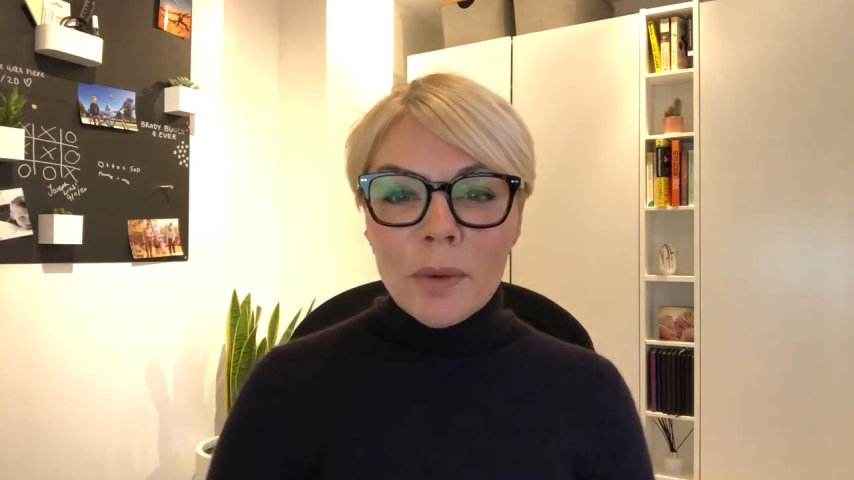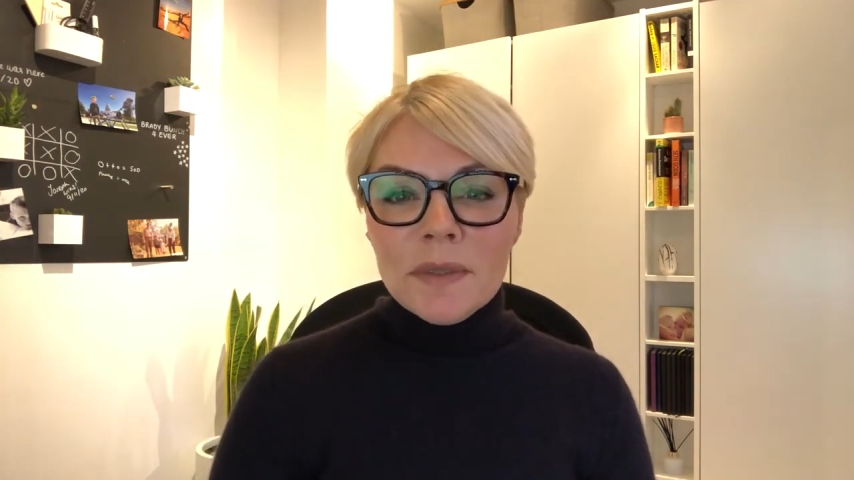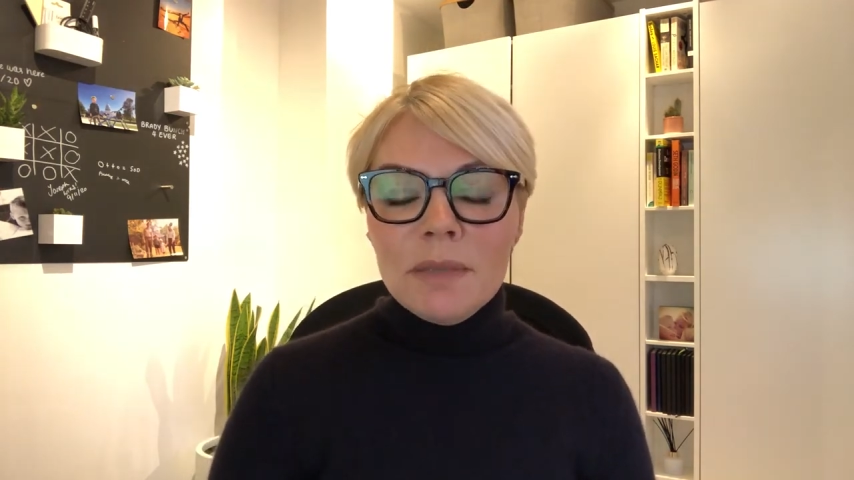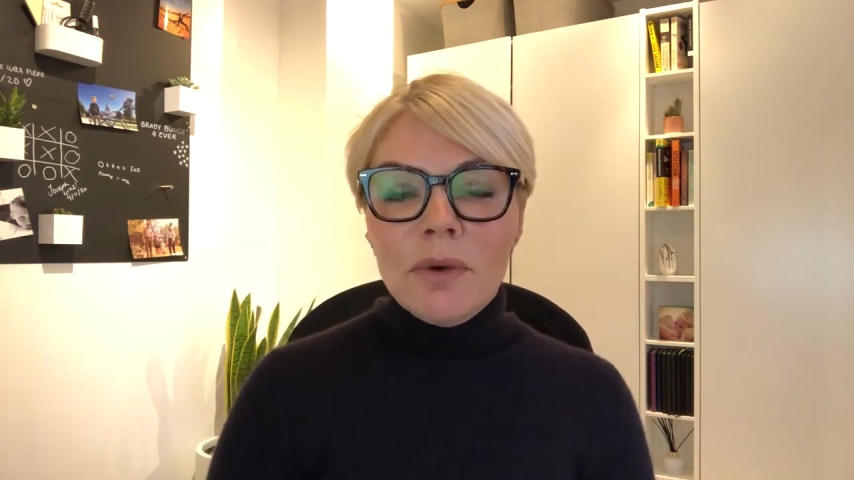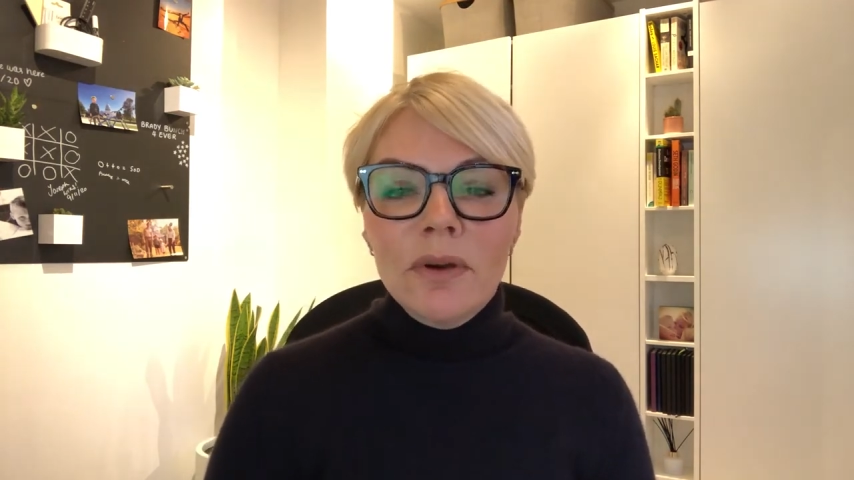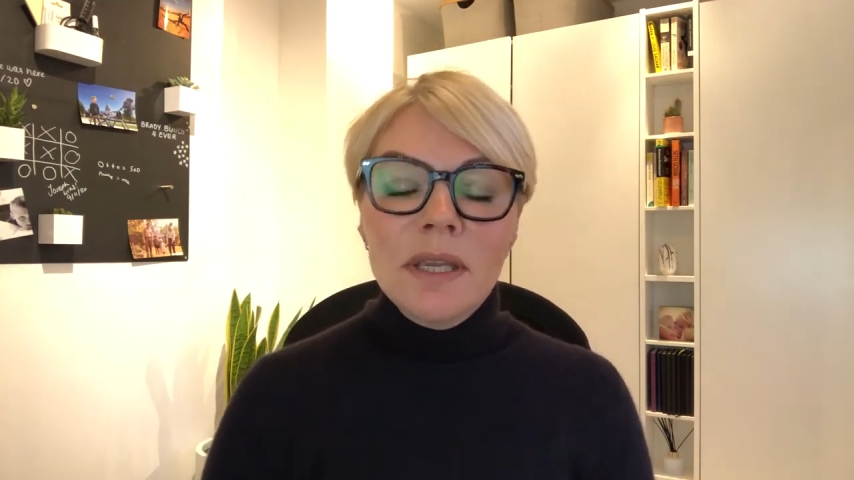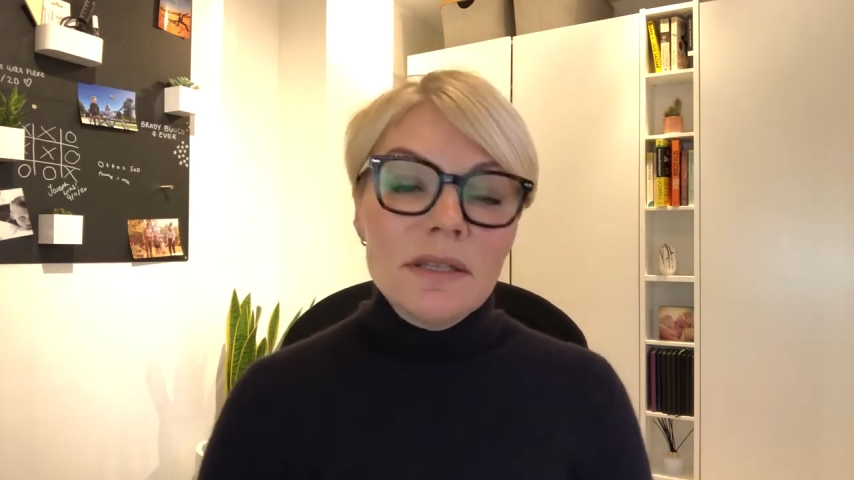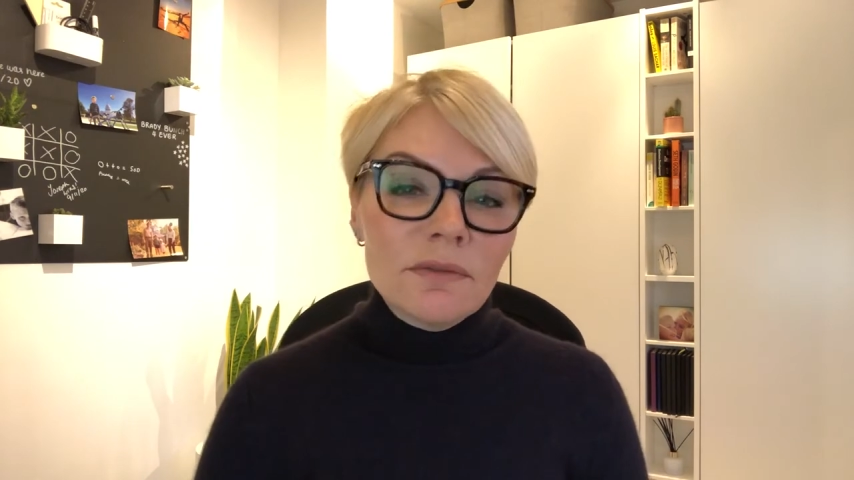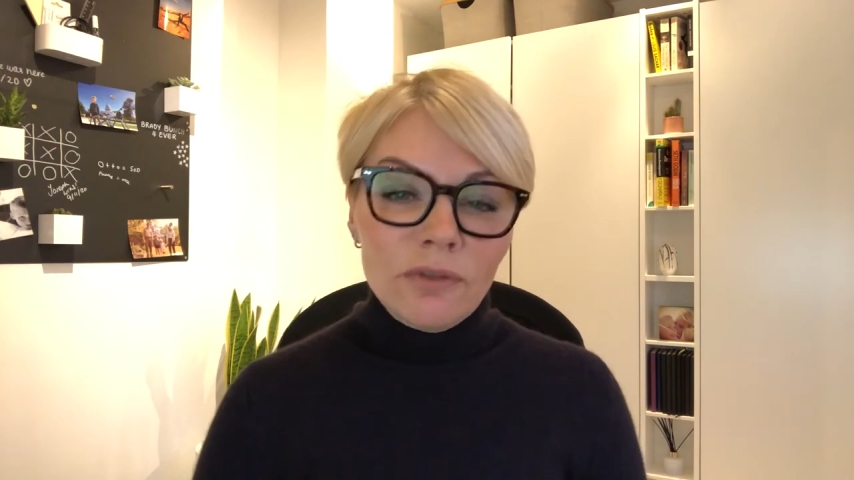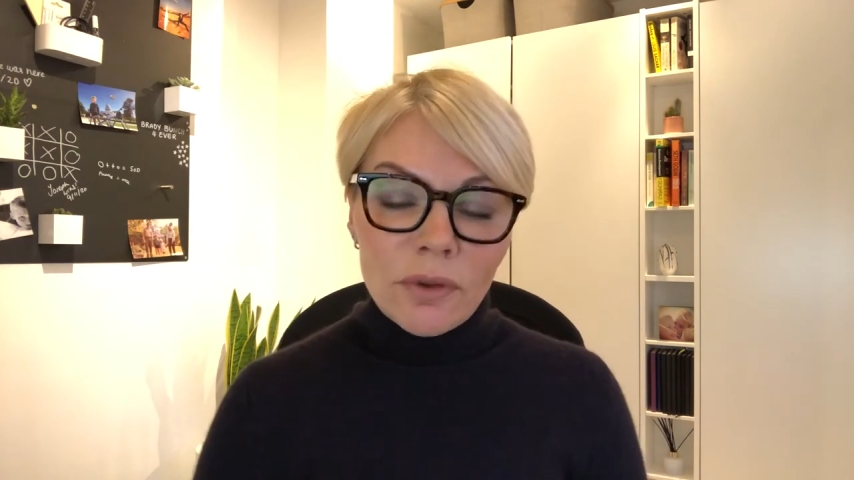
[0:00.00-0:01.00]
property
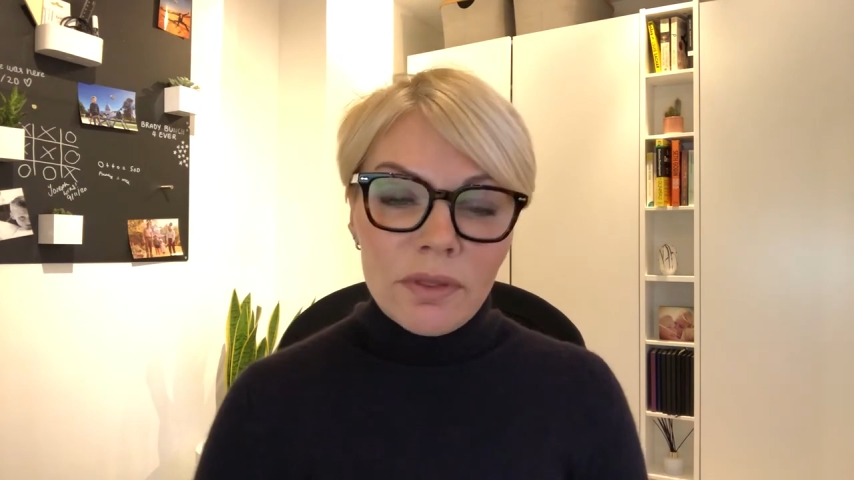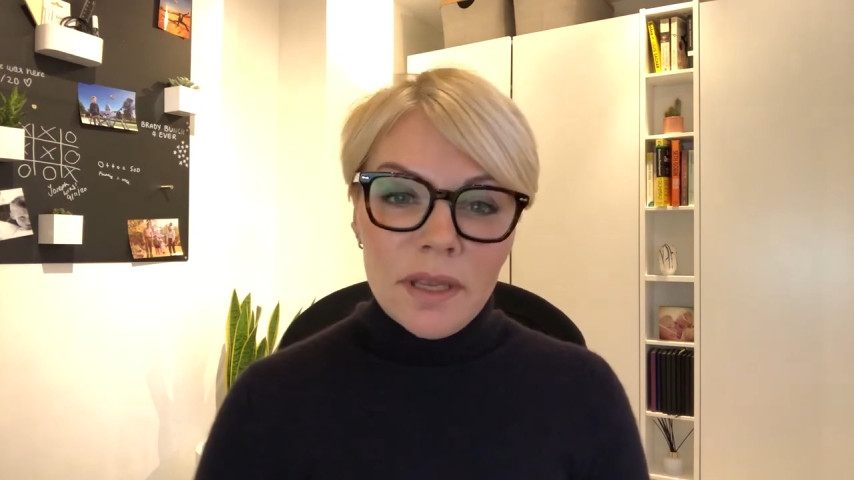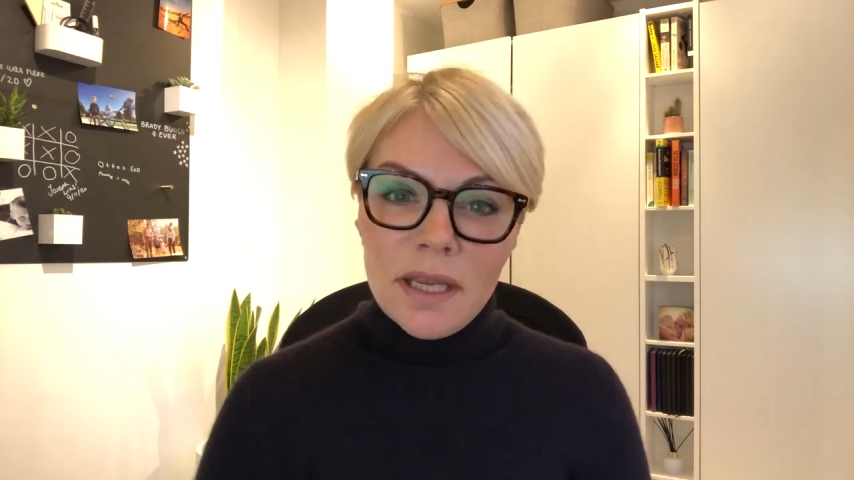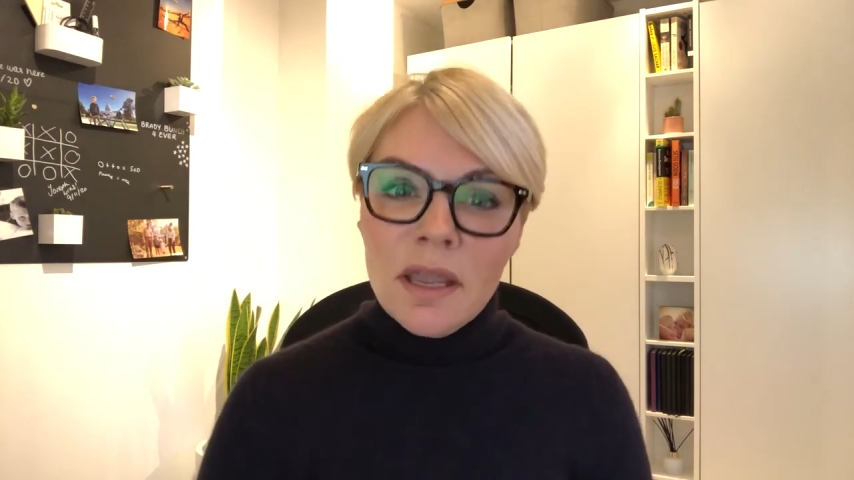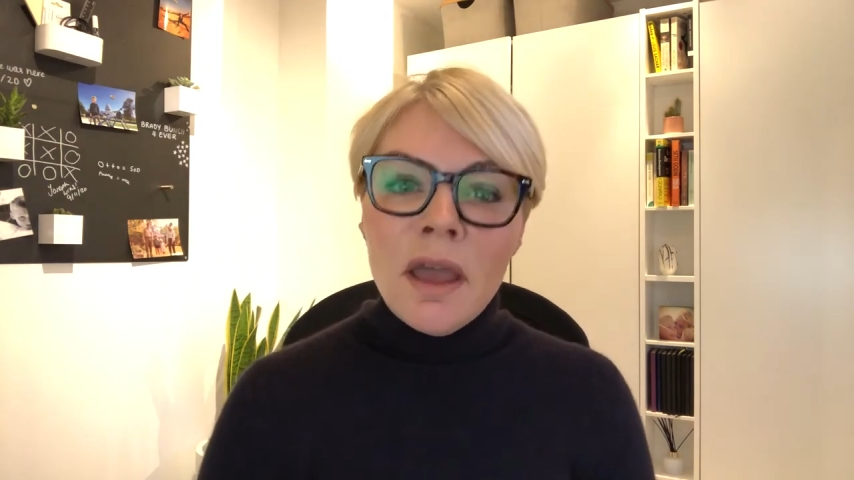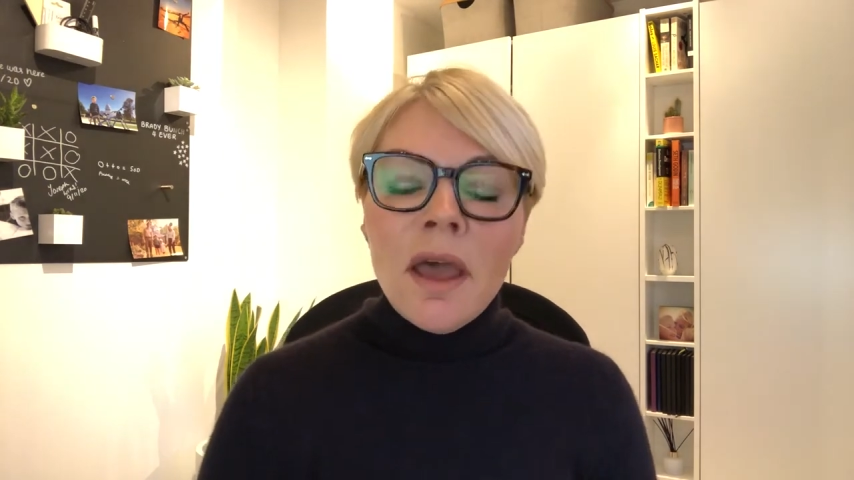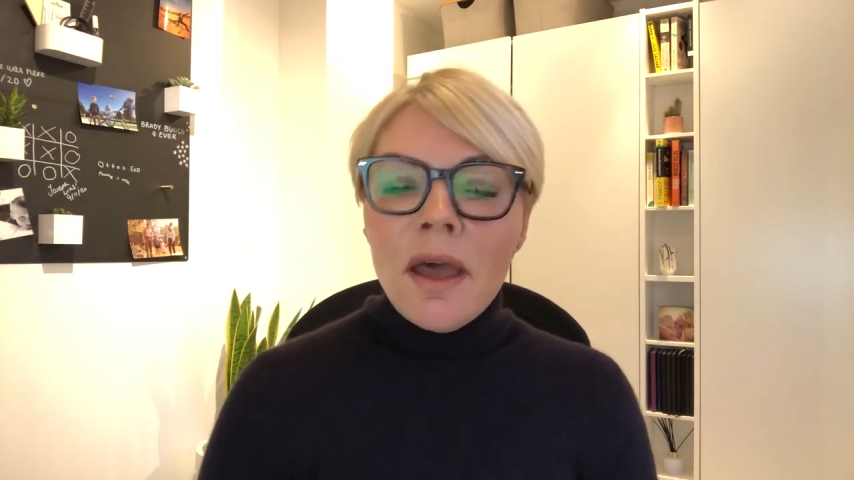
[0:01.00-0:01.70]
market is frothy.